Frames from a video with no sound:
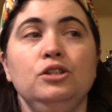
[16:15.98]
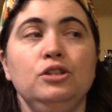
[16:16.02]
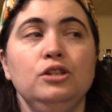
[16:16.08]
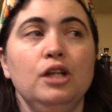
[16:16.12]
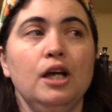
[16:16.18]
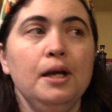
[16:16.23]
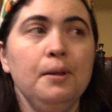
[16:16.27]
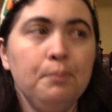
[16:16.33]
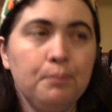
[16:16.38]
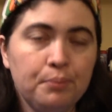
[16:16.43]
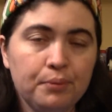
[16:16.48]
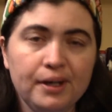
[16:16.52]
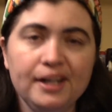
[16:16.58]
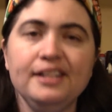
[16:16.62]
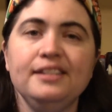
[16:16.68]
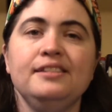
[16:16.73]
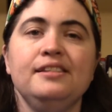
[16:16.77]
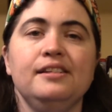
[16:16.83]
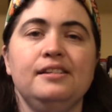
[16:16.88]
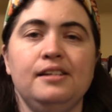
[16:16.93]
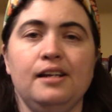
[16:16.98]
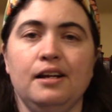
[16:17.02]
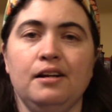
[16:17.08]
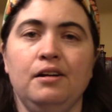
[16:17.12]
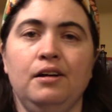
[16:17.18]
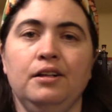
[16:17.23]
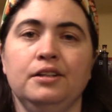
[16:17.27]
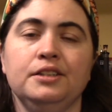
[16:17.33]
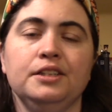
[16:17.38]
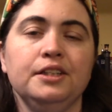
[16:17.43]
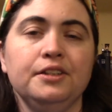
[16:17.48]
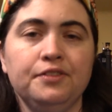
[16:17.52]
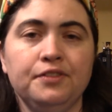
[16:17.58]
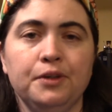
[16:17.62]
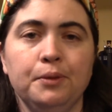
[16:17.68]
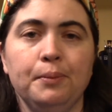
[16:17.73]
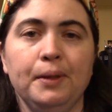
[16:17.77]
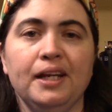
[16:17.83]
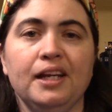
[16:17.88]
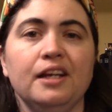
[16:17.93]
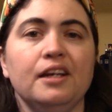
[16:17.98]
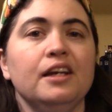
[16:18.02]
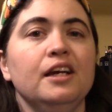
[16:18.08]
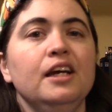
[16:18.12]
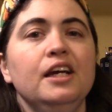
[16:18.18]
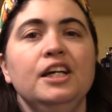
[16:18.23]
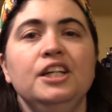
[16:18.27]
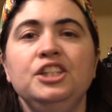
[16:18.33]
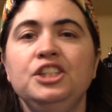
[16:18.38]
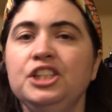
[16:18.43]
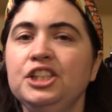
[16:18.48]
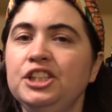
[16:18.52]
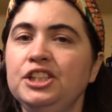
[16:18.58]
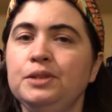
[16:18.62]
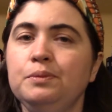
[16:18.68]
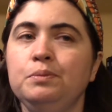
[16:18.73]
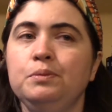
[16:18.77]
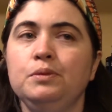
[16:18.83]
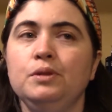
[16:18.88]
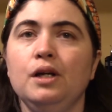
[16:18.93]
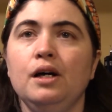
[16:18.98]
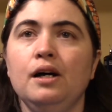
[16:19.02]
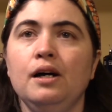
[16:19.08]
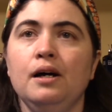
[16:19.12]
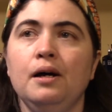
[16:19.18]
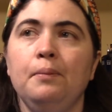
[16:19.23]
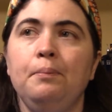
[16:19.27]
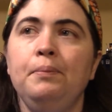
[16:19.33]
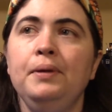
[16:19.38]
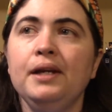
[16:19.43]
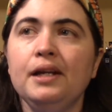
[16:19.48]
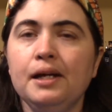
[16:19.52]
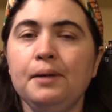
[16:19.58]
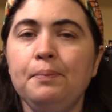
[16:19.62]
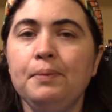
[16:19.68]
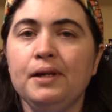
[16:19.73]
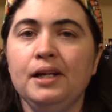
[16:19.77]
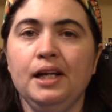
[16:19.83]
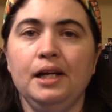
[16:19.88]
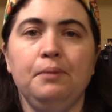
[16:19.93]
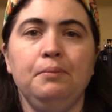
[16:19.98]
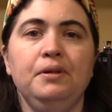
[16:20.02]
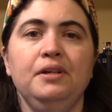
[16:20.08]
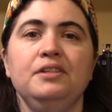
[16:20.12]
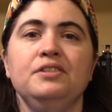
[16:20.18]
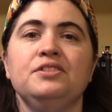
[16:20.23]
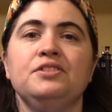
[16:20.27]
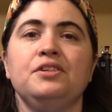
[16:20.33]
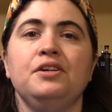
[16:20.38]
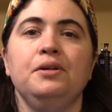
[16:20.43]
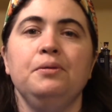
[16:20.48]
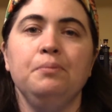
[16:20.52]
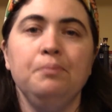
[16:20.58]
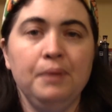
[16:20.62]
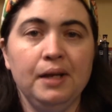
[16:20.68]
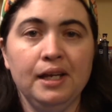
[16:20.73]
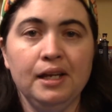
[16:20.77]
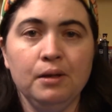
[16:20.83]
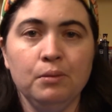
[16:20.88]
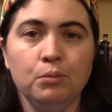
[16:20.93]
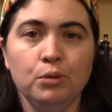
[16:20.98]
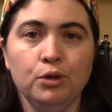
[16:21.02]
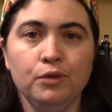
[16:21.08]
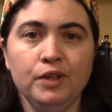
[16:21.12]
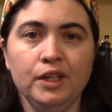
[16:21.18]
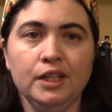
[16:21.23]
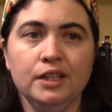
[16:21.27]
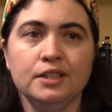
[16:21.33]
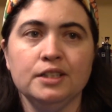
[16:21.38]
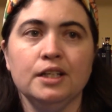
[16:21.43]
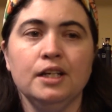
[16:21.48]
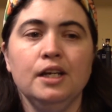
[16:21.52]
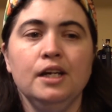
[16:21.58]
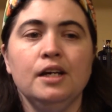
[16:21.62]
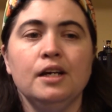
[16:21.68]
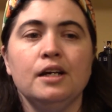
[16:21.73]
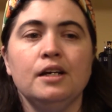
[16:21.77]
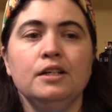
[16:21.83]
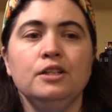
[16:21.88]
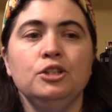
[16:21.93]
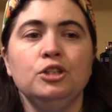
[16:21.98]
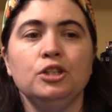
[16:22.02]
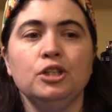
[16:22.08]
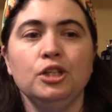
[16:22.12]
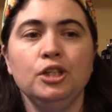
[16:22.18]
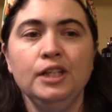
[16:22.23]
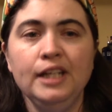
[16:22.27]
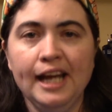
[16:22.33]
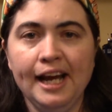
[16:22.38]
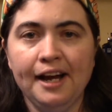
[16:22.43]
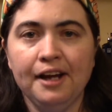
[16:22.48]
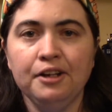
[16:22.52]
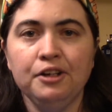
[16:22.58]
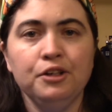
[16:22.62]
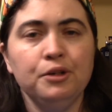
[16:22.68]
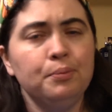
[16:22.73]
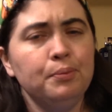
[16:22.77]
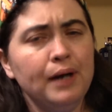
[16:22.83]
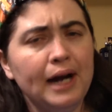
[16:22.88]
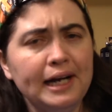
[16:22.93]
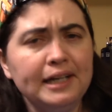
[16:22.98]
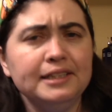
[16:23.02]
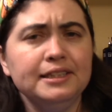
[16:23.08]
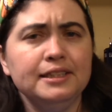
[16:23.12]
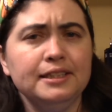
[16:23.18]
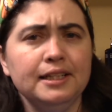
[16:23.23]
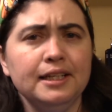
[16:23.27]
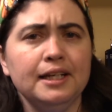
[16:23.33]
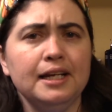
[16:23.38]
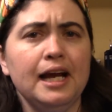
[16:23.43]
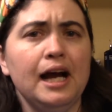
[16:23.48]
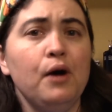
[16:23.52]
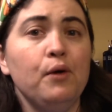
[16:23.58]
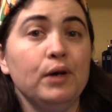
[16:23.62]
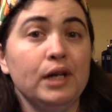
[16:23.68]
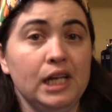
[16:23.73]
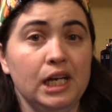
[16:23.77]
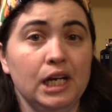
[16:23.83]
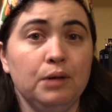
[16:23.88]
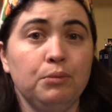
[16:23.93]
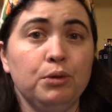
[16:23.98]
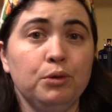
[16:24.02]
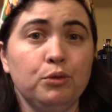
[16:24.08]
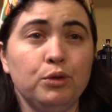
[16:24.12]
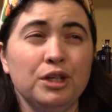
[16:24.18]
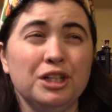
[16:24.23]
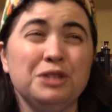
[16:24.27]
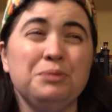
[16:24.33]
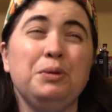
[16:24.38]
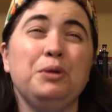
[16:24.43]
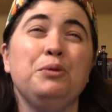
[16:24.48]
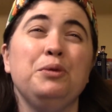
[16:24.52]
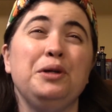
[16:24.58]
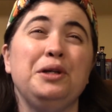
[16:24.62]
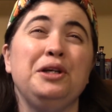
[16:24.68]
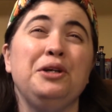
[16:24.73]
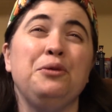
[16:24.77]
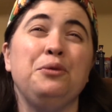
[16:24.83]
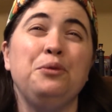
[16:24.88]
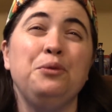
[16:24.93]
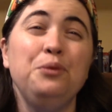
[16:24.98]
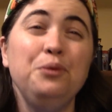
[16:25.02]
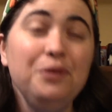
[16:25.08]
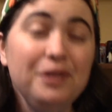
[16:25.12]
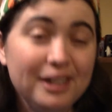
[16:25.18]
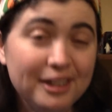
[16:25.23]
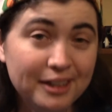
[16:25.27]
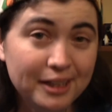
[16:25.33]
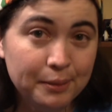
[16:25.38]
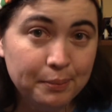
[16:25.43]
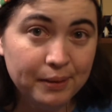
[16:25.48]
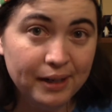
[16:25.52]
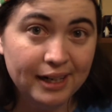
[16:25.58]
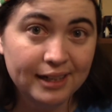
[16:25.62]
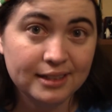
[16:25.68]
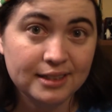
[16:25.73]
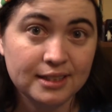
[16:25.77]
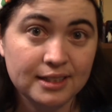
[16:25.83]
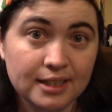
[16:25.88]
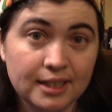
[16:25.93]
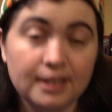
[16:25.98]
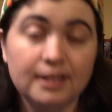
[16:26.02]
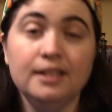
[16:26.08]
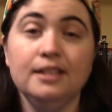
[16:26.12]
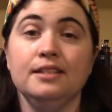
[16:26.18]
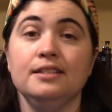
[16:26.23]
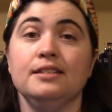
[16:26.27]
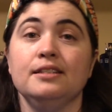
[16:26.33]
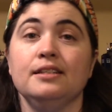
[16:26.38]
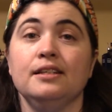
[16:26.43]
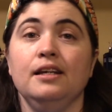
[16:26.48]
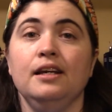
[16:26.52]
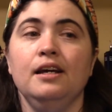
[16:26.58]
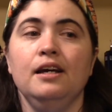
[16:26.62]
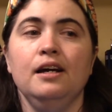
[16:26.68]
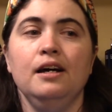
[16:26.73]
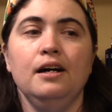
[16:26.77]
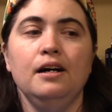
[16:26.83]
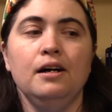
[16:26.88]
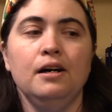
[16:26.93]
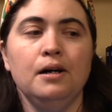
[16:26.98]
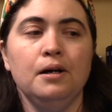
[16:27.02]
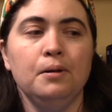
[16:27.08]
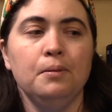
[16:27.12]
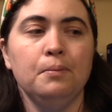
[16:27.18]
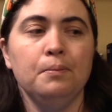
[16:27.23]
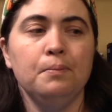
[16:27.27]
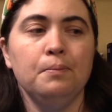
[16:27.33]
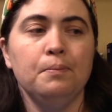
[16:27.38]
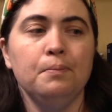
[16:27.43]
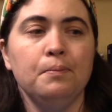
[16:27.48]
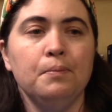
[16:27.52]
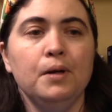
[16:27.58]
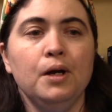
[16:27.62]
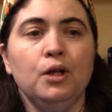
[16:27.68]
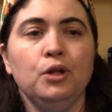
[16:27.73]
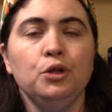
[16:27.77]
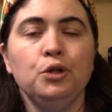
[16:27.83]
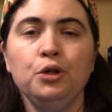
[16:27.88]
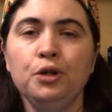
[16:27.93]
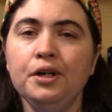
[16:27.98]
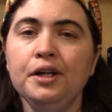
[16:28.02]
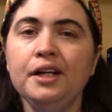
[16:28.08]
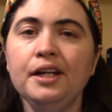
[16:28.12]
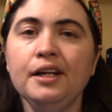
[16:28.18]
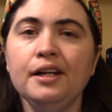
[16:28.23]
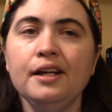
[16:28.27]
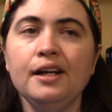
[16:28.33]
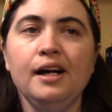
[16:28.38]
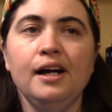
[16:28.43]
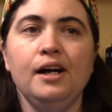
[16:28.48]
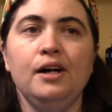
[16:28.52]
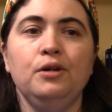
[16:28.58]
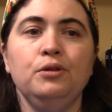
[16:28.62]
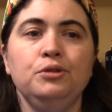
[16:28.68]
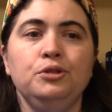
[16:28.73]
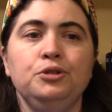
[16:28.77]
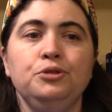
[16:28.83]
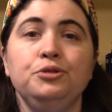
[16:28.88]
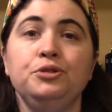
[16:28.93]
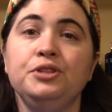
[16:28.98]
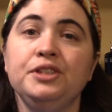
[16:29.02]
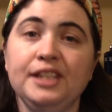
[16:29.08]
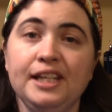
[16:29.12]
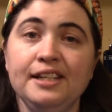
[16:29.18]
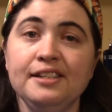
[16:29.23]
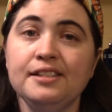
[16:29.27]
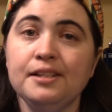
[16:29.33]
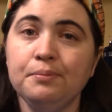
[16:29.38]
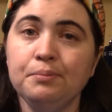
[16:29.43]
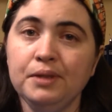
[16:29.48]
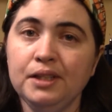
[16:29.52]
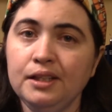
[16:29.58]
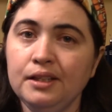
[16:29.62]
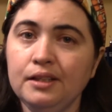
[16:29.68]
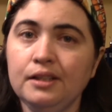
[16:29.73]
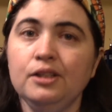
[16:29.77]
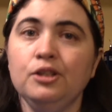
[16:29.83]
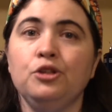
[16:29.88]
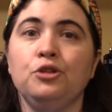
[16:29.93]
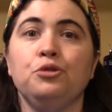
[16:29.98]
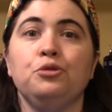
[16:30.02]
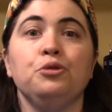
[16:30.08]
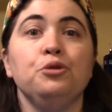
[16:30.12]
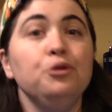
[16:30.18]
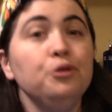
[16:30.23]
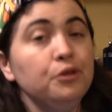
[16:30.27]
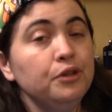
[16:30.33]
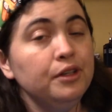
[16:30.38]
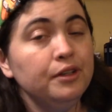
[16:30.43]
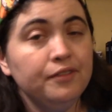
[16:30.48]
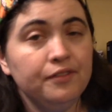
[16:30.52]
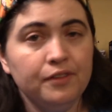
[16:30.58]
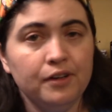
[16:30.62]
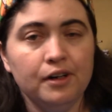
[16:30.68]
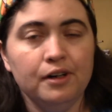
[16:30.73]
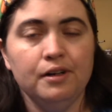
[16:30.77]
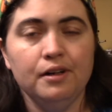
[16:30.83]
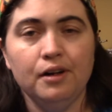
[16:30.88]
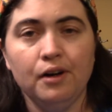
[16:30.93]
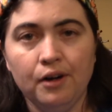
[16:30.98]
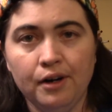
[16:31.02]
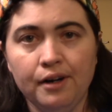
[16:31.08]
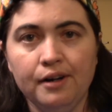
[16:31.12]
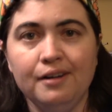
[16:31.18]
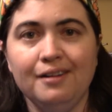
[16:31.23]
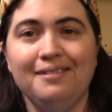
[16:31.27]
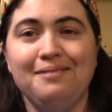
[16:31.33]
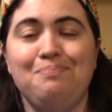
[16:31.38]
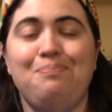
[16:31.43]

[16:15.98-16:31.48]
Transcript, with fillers: embrace the technology of filmmaking. Just uh, pick up a camera and start making movies. Because, yeah, you're practicing how a camera works, but what you're really practicing is um, learning how to say something through the fart art,